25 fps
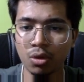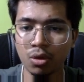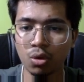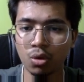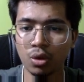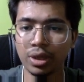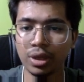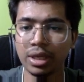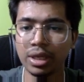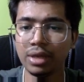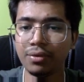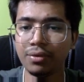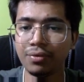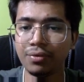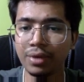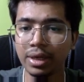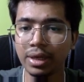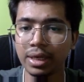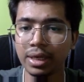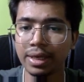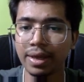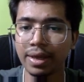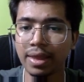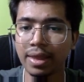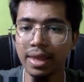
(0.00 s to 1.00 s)
So if
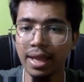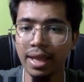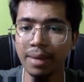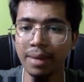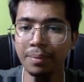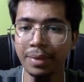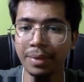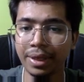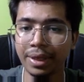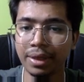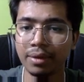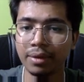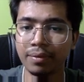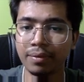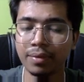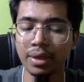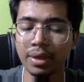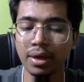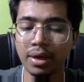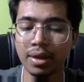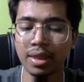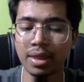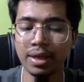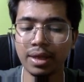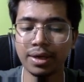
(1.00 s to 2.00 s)
it is empty,
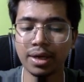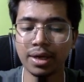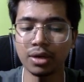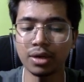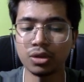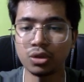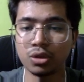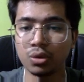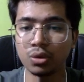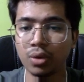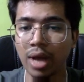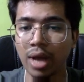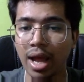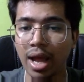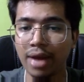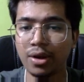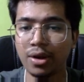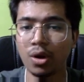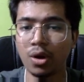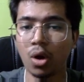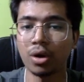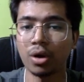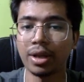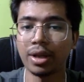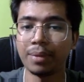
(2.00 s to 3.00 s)
it's returned true,
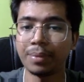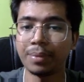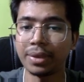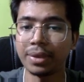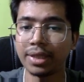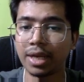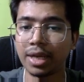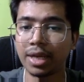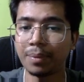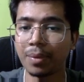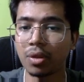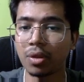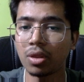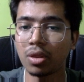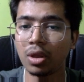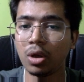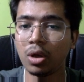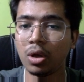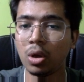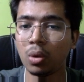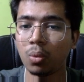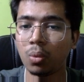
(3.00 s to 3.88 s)
and not empty, that means